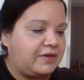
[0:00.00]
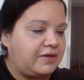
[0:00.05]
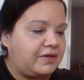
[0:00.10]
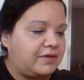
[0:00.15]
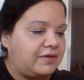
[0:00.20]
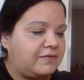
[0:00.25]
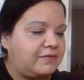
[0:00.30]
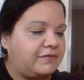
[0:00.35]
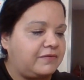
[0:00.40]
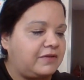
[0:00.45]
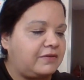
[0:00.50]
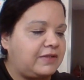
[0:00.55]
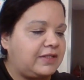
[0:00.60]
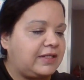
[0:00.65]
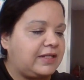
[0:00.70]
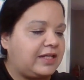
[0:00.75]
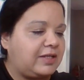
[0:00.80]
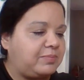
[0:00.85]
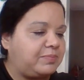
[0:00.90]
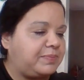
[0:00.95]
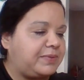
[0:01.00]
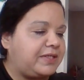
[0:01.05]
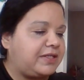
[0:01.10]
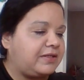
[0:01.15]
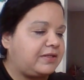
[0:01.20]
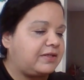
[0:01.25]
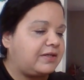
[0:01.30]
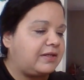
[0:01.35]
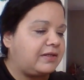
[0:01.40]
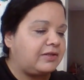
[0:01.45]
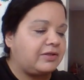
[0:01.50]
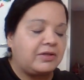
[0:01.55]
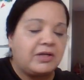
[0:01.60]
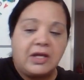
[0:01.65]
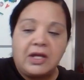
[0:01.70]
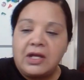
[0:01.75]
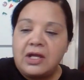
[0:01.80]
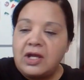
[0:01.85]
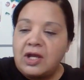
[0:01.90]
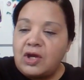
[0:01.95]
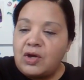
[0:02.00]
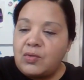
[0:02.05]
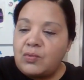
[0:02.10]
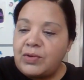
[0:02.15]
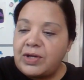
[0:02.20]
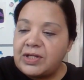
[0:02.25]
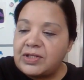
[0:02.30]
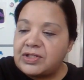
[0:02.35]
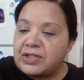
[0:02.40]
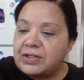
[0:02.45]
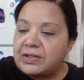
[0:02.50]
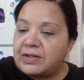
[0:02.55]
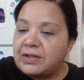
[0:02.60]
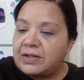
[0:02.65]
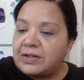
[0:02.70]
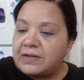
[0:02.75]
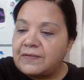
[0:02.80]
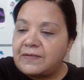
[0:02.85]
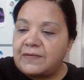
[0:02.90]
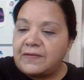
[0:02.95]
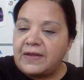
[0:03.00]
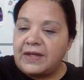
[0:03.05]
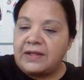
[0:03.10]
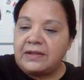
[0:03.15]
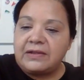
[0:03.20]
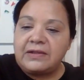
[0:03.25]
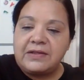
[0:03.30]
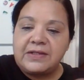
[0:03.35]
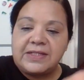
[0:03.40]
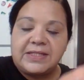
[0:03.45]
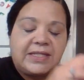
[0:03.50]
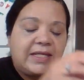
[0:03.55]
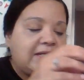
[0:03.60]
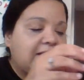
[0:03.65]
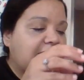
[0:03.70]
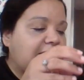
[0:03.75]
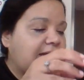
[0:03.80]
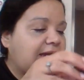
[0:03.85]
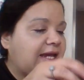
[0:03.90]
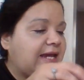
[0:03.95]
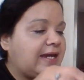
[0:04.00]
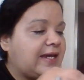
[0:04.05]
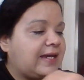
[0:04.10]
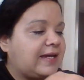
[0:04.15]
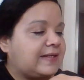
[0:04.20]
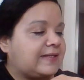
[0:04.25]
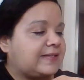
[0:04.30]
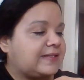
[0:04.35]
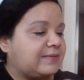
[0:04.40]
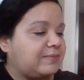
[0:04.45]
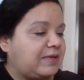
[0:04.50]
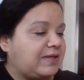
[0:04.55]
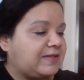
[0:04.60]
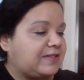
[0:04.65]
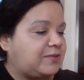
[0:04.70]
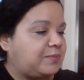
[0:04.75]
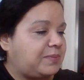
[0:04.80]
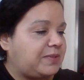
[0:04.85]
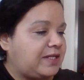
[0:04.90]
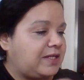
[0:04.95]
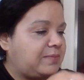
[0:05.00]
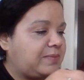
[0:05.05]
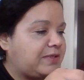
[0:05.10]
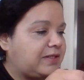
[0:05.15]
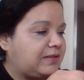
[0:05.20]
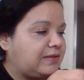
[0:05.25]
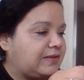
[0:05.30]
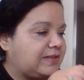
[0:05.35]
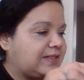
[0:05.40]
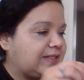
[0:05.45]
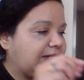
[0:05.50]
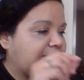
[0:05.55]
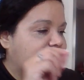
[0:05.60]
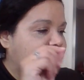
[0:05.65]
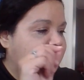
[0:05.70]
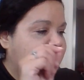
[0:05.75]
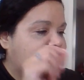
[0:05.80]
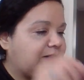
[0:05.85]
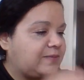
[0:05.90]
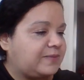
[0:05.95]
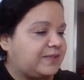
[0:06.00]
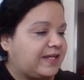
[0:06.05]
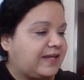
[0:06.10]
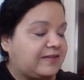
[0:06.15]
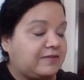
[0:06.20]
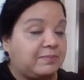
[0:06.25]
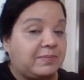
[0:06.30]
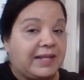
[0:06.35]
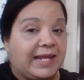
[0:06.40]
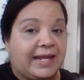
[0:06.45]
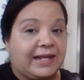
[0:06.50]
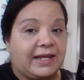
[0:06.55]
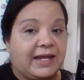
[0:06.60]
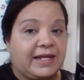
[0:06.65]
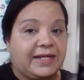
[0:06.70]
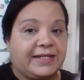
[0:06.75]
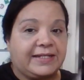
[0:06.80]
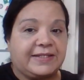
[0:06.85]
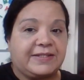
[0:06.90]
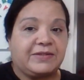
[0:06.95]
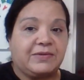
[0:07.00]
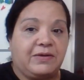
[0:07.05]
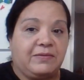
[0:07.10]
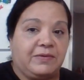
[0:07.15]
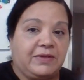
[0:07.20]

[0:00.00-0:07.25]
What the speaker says: very light pink color, which it looks like it has, it's pink, but it looks like the tips has black on it. So I